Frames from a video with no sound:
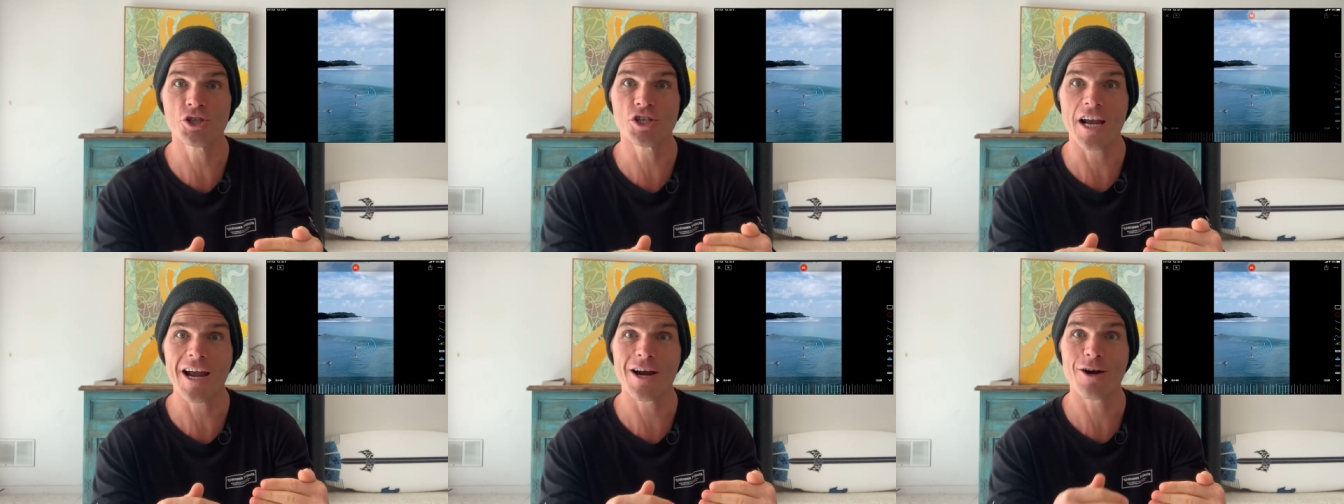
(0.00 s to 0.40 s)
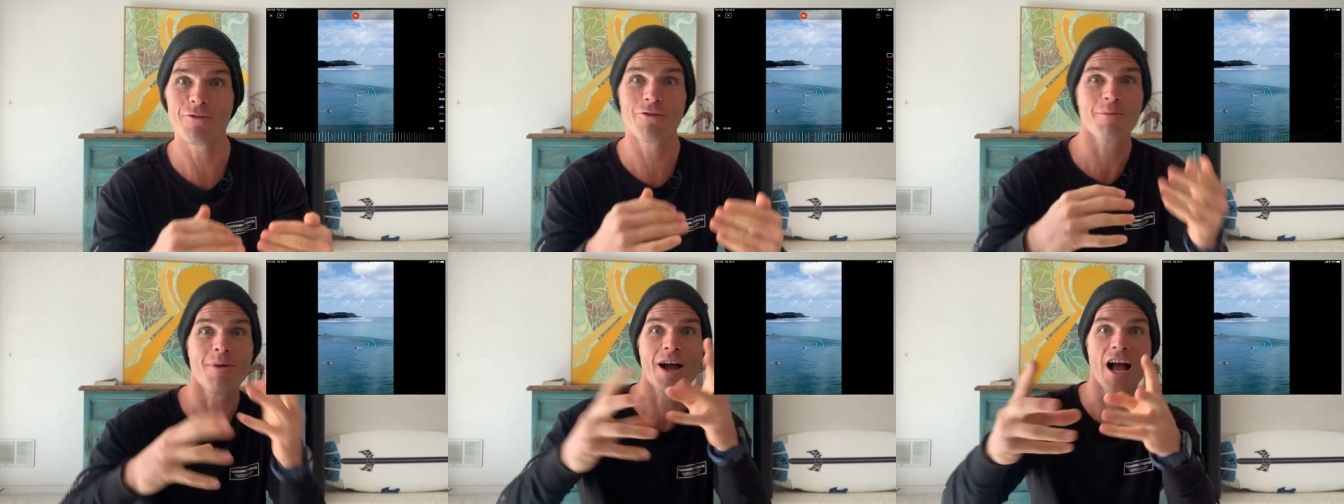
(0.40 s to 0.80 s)
share
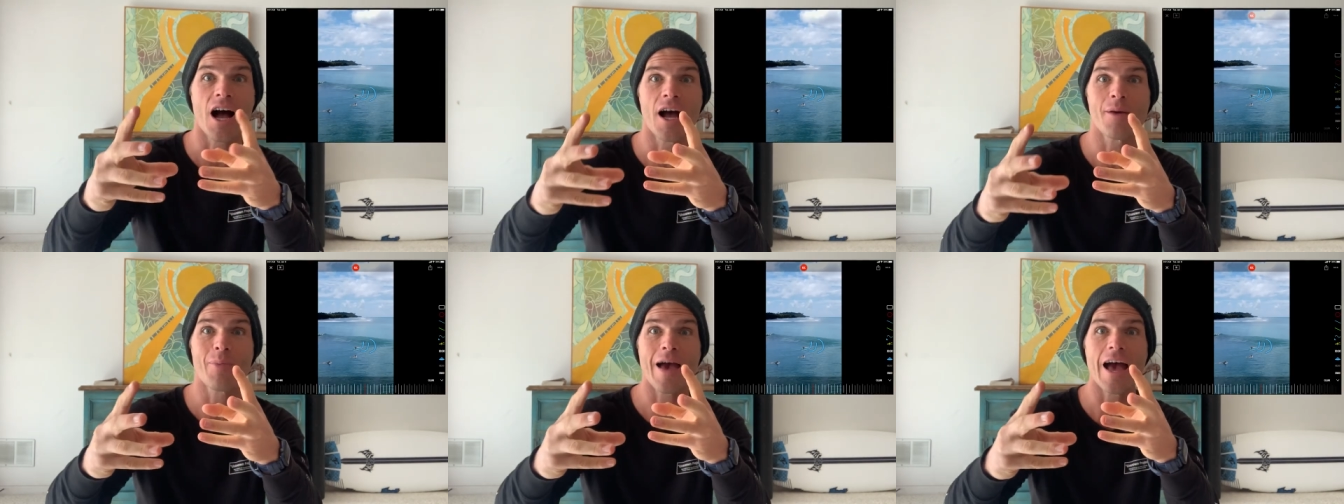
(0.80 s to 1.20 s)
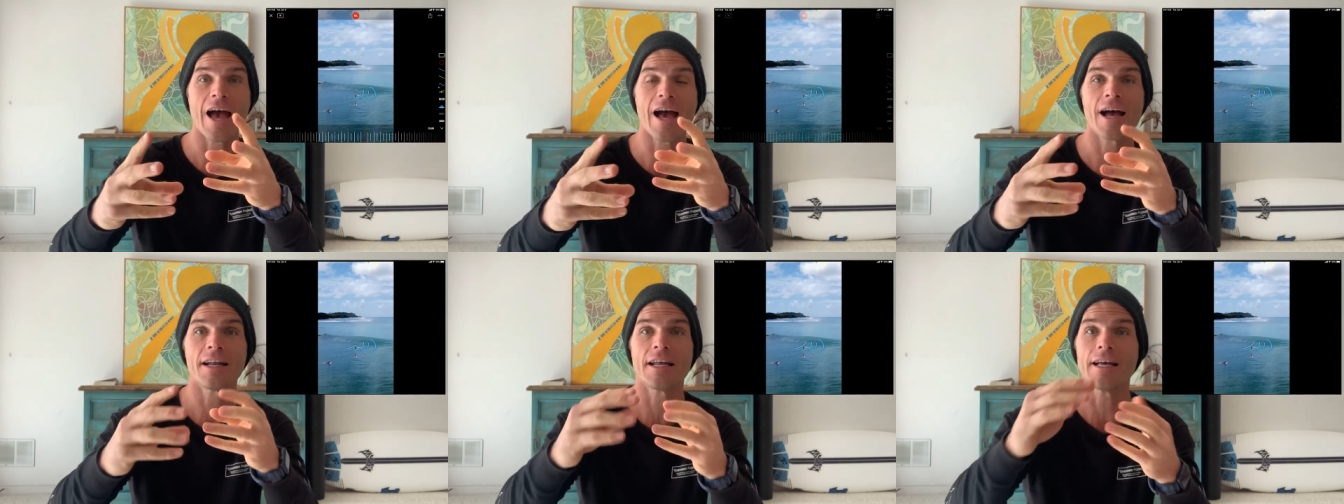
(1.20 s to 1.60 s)
from my
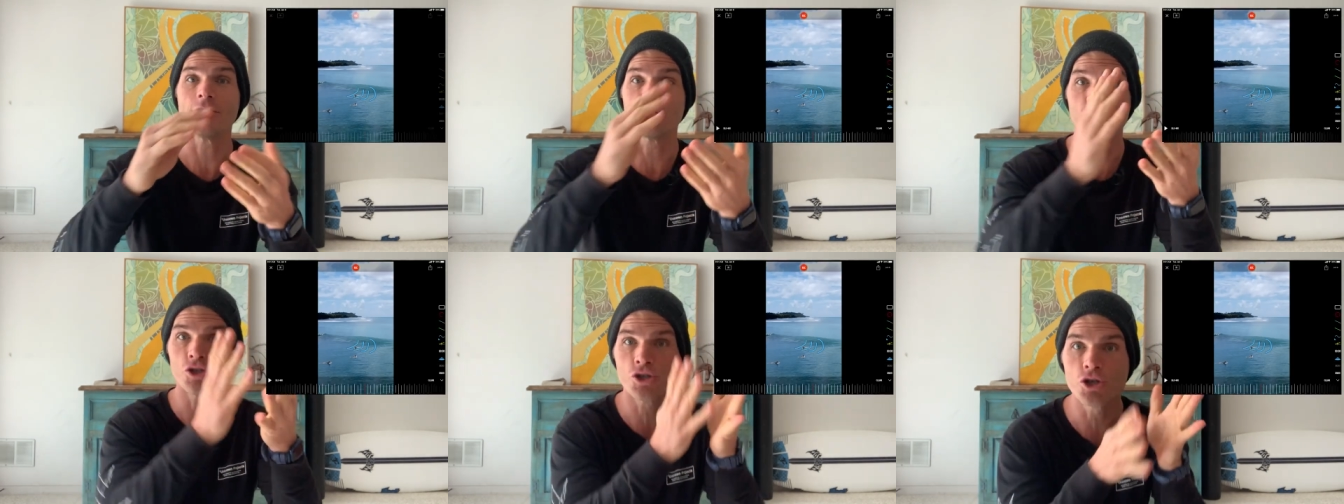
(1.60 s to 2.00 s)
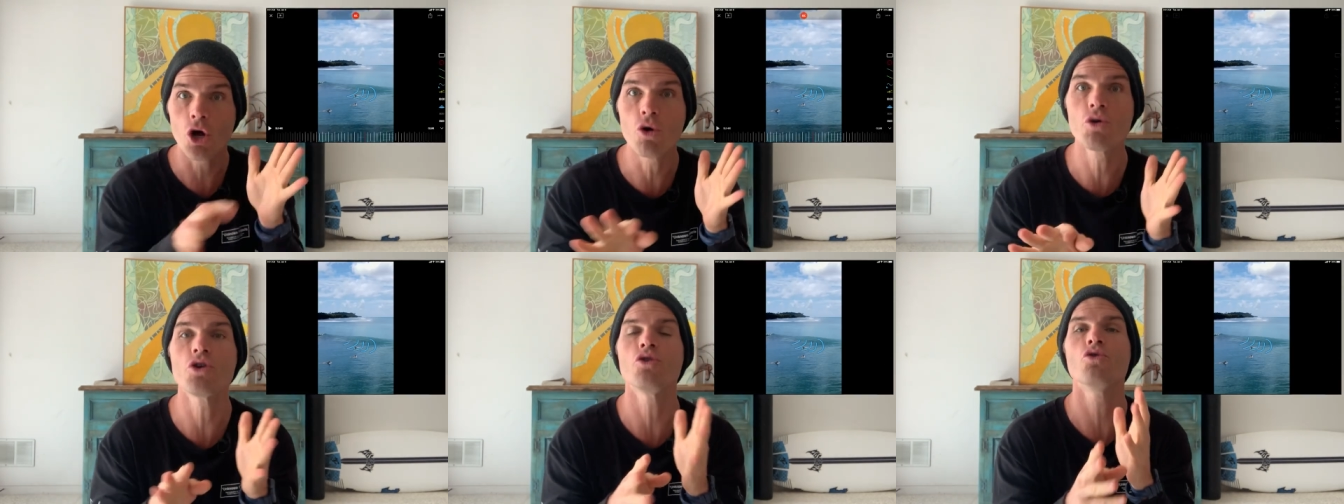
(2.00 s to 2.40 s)
iPad and
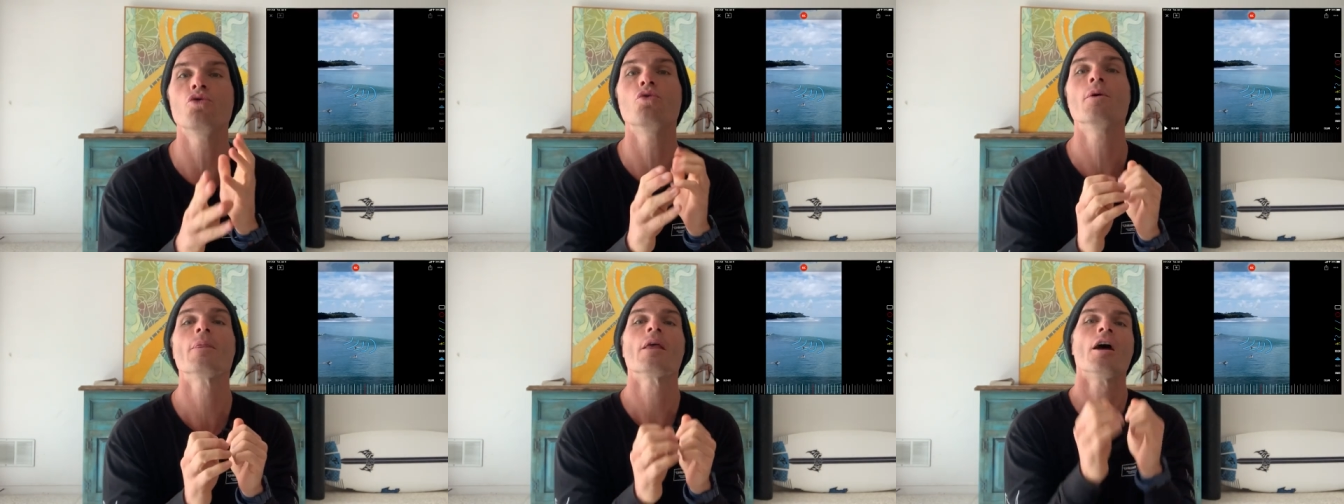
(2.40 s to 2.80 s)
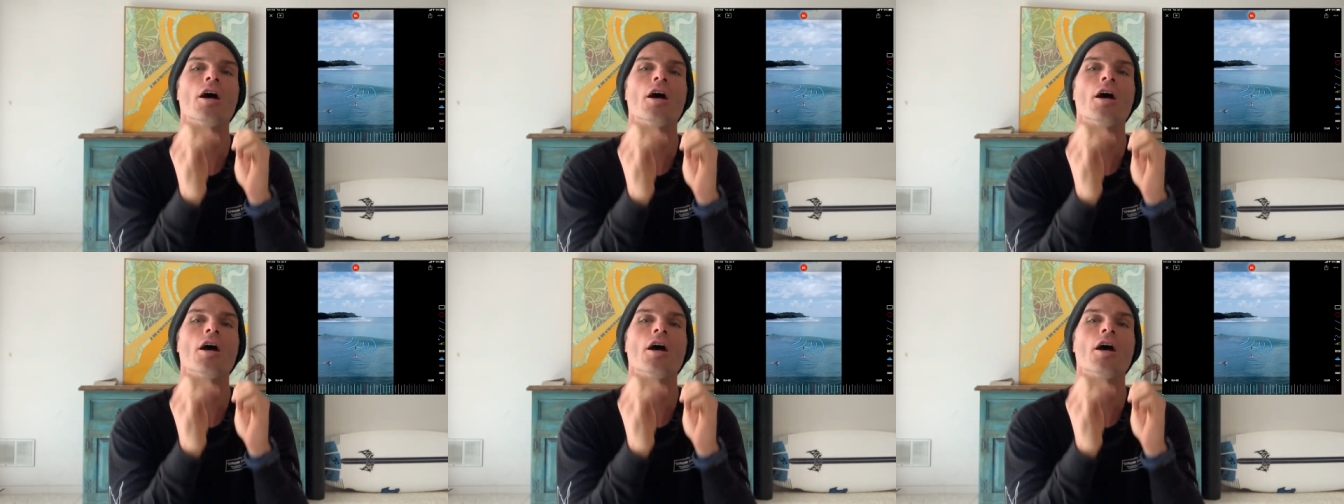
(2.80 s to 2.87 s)
show you